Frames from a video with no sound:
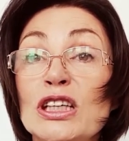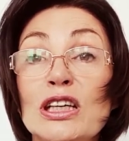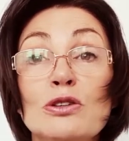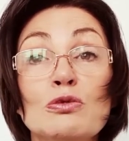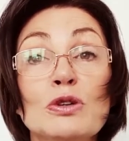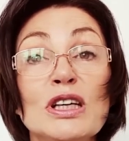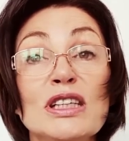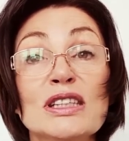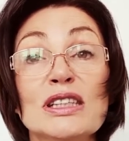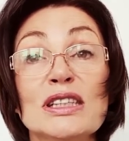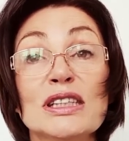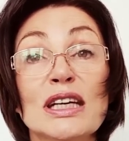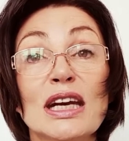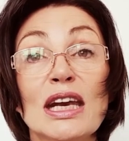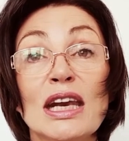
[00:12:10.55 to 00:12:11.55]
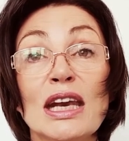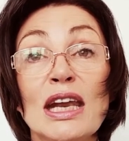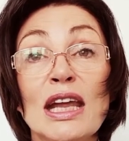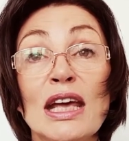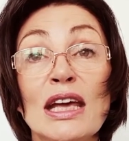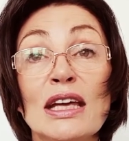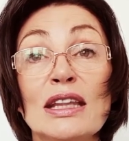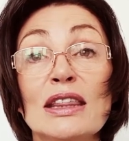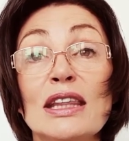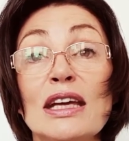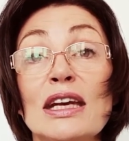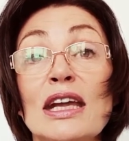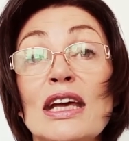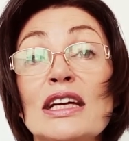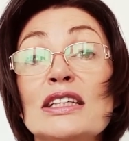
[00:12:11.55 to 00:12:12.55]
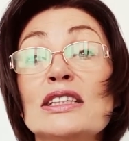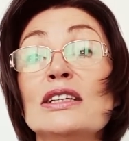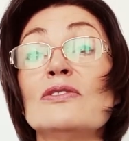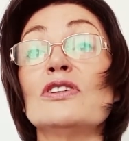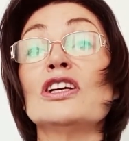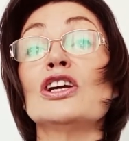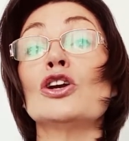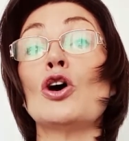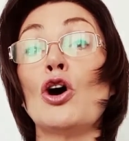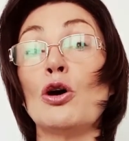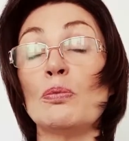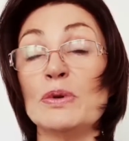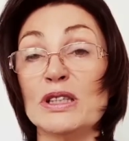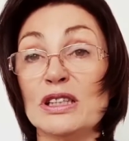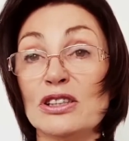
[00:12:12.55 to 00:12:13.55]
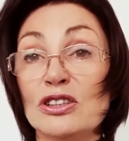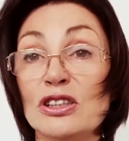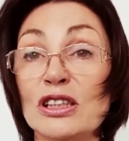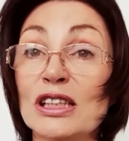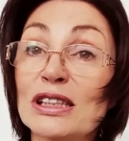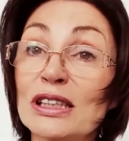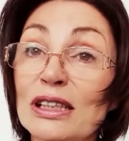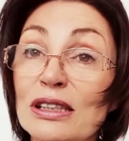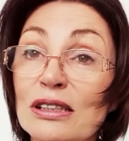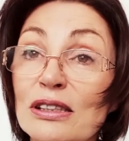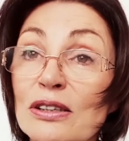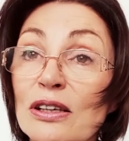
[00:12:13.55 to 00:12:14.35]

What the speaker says: reasons that negativity and opposition exists.